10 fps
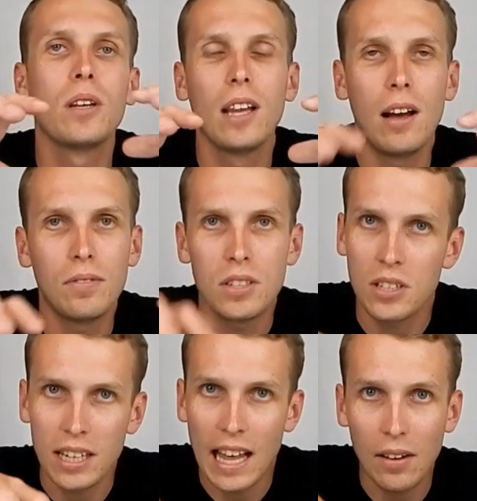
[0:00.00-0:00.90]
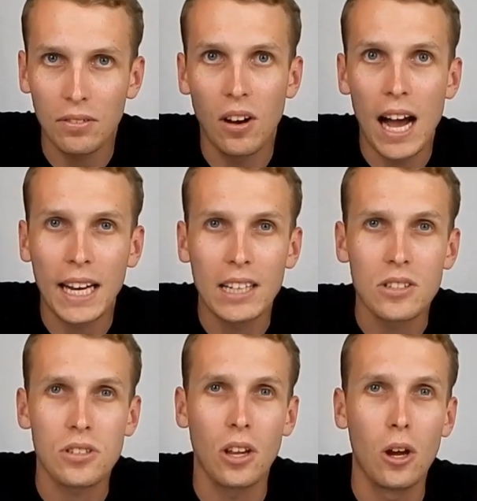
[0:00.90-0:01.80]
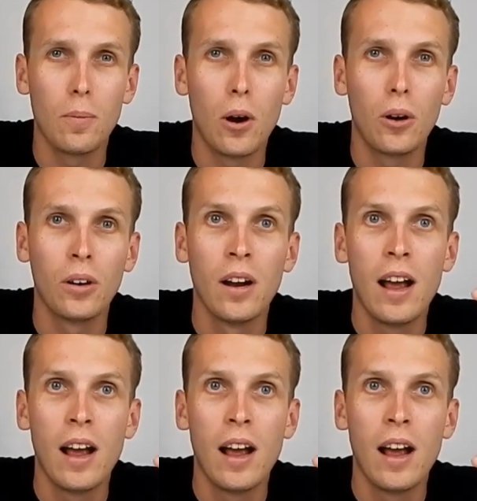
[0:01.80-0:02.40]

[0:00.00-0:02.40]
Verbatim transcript: love to see that fight in slow-mo